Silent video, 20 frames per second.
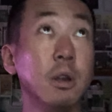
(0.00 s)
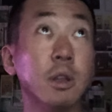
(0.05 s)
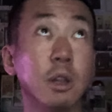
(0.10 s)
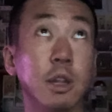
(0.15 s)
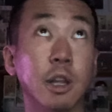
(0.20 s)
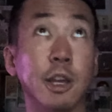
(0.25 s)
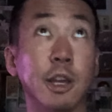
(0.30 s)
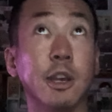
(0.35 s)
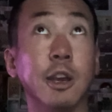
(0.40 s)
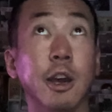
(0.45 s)

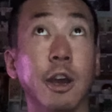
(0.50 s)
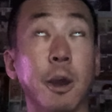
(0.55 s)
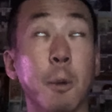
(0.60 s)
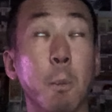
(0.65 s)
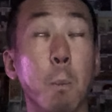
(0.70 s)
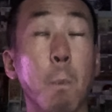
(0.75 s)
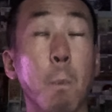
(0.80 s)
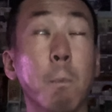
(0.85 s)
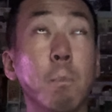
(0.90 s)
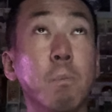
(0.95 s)
like,
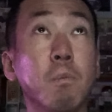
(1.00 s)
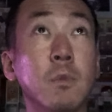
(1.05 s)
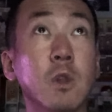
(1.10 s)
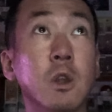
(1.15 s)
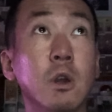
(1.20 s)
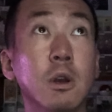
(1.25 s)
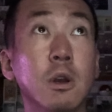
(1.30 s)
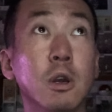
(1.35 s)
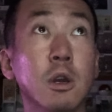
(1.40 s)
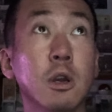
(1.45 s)

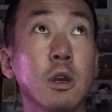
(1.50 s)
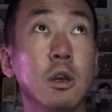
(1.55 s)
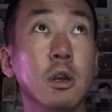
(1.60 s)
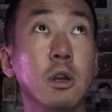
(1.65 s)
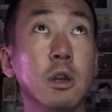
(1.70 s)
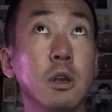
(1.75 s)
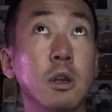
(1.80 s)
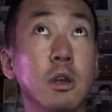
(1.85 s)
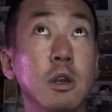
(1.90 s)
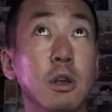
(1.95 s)

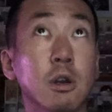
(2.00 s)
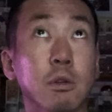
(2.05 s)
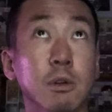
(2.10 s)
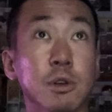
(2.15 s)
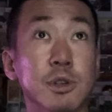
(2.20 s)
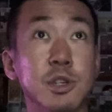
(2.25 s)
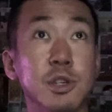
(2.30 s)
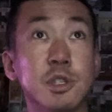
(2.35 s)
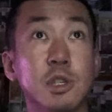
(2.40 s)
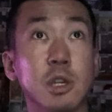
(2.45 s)
you know,
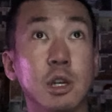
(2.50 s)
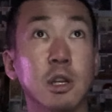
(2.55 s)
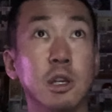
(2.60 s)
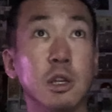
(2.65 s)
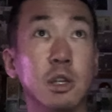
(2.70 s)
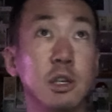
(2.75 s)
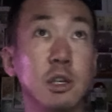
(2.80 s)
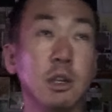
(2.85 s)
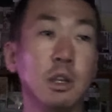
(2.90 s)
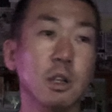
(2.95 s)
it's just,
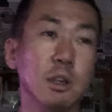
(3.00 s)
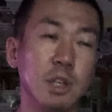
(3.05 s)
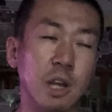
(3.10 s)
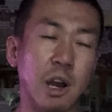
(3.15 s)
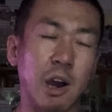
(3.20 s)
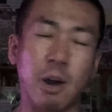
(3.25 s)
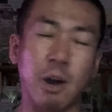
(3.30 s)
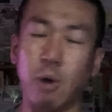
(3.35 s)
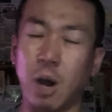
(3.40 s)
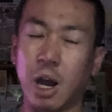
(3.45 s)

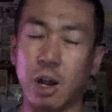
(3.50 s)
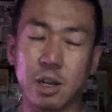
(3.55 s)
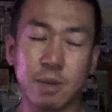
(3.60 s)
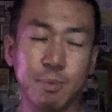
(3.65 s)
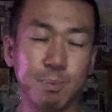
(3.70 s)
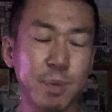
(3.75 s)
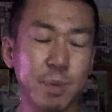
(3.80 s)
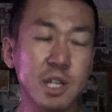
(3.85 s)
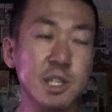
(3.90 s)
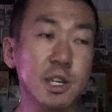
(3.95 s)
I
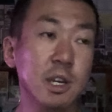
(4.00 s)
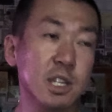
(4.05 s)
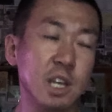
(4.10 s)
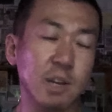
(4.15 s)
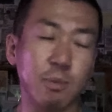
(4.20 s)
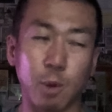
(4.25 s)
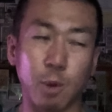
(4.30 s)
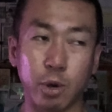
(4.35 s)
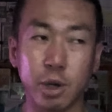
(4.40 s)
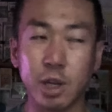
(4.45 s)
basically
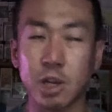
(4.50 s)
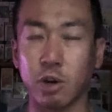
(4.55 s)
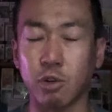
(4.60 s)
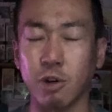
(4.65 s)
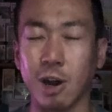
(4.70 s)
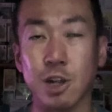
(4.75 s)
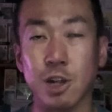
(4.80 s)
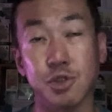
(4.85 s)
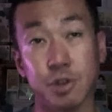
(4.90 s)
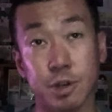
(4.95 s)
just want to
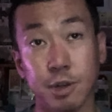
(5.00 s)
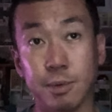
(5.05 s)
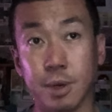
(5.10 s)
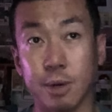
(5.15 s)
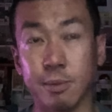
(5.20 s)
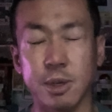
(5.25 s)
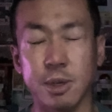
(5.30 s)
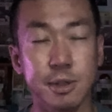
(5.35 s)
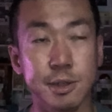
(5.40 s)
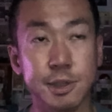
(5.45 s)
congratulate him. I
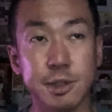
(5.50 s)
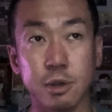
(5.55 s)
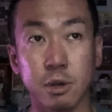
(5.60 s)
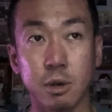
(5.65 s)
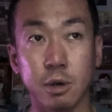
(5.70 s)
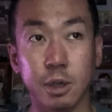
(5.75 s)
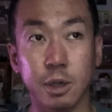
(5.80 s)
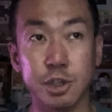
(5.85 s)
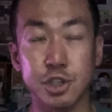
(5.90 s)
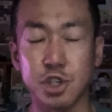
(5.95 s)
mean,
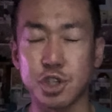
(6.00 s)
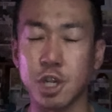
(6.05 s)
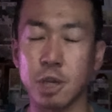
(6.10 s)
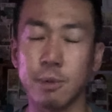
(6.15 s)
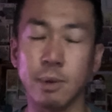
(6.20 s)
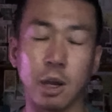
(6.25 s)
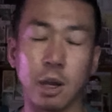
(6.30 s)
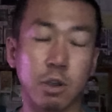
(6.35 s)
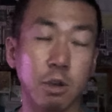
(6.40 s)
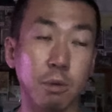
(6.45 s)
so it's a shame
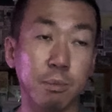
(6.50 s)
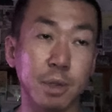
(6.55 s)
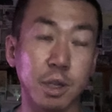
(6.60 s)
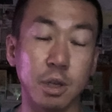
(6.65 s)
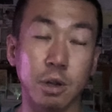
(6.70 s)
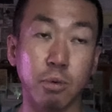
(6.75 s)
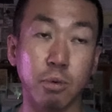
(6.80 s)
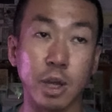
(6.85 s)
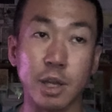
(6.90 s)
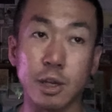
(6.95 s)
that I couldn't be in
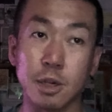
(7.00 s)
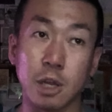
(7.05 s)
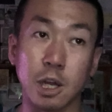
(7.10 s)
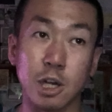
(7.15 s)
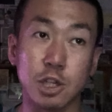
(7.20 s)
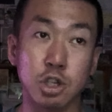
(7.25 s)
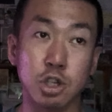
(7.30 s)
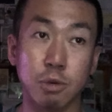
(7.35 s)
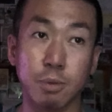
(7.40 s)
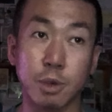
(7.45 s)
the wedding
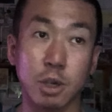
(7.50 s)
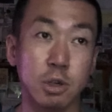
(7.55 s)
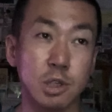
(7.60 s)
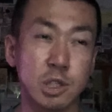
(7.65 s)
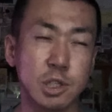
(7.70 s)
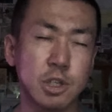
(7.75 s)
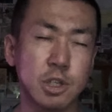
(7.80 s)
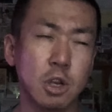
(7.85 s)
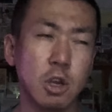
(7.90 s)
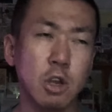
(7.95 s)
last year
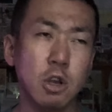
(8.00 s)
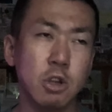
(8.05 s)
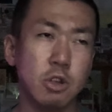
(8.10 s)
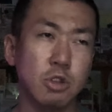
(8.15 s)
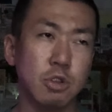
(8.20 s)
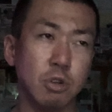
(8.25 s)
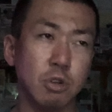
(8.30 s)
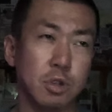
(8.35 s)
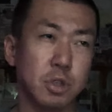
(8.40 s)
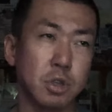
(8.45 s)
because
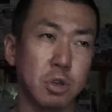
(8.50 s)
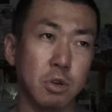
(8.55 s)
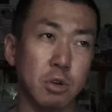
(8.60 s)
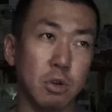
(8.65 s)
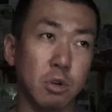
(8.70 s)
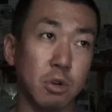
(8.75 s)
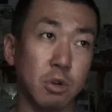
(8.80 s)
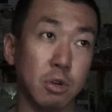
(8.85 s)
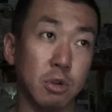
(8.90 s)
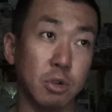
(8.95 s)
due
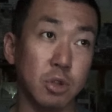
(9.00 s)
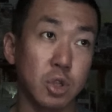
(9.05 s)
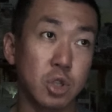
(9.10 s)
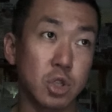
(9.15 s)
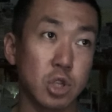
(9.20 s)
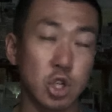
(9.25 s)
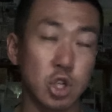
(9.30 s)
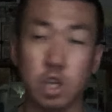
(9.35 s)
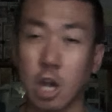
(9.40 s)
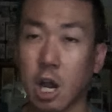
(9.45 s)
to
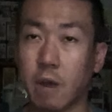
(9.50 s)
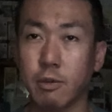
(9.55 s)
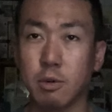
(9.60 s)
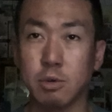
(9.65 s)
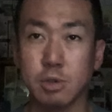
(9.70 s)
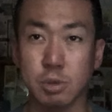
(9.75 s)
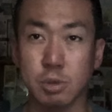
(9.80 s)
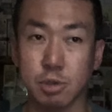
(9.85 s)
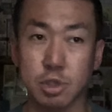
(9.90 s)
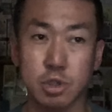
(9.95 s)
the
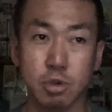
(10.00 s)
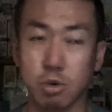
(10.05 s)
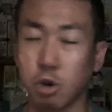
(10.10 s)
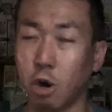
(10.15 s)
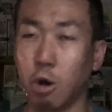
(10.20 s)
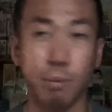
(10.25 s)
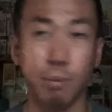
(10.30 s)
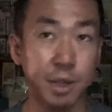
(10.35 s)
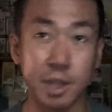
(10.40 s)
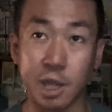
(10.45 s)
travels, it was so
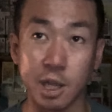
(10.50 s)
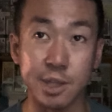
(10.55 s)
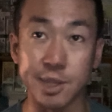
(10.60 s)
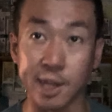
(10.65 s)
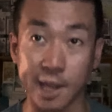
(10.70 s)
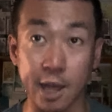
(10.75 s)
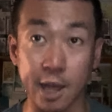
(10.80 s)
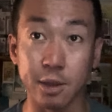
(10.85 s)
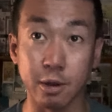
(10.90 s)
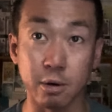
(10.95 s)
complicated to
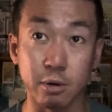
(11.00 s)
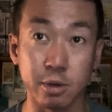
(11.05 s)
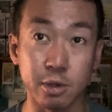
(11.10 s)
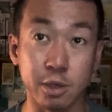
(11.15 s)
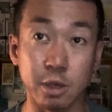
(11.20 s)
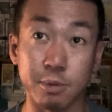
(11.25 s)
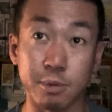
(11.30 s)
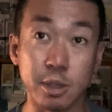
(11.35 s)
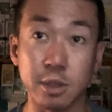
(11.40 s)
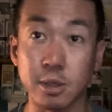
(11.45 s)
get there.
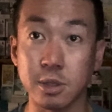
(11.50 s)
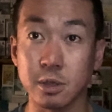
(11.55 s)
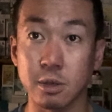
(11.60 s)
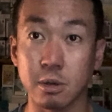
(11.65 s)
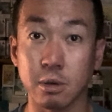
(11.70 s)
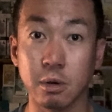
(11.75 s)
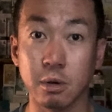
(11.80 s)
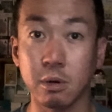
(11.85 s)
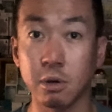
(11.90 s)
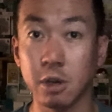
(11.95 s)
I mean,
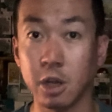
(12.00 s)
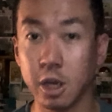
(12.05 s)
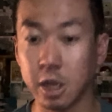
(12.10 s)
so,